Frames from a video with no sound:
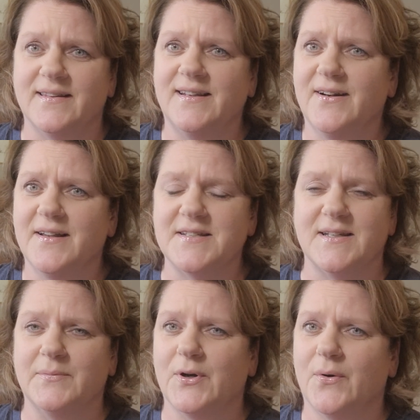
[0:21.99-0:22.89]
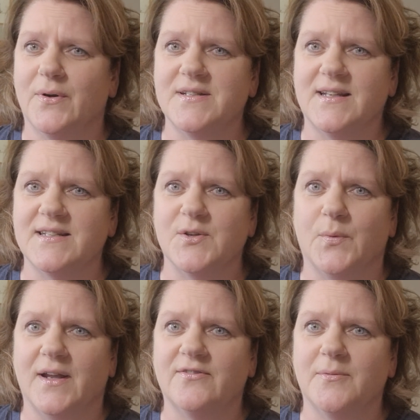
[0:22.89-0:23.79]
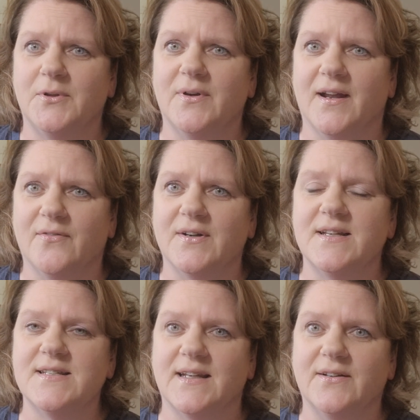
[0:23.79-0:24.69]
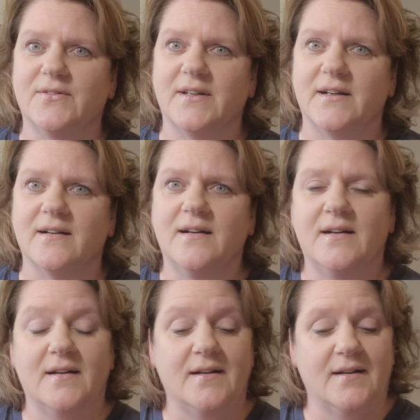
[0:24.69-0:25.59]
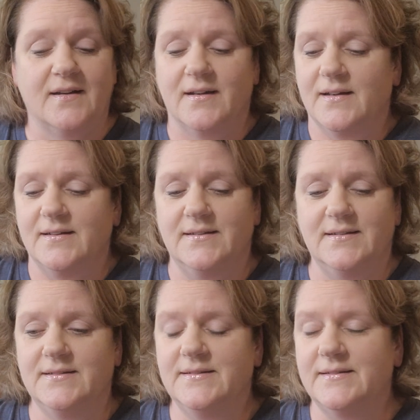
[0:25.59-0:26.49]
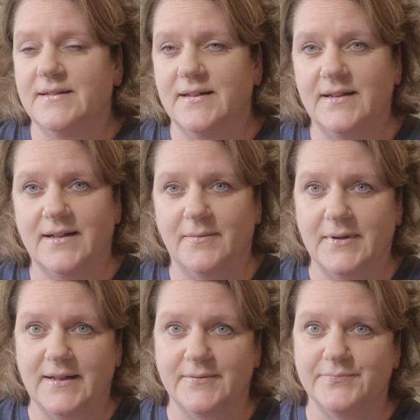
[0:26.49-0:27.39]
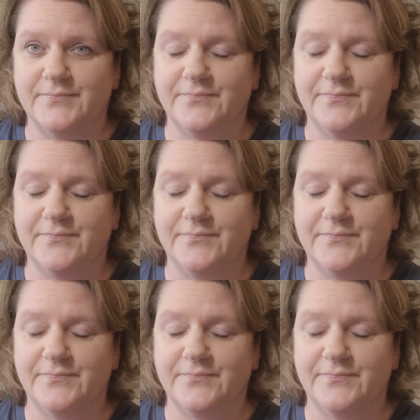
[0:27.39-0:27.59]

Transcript: You know how summer always gets away from you every single year. I mean,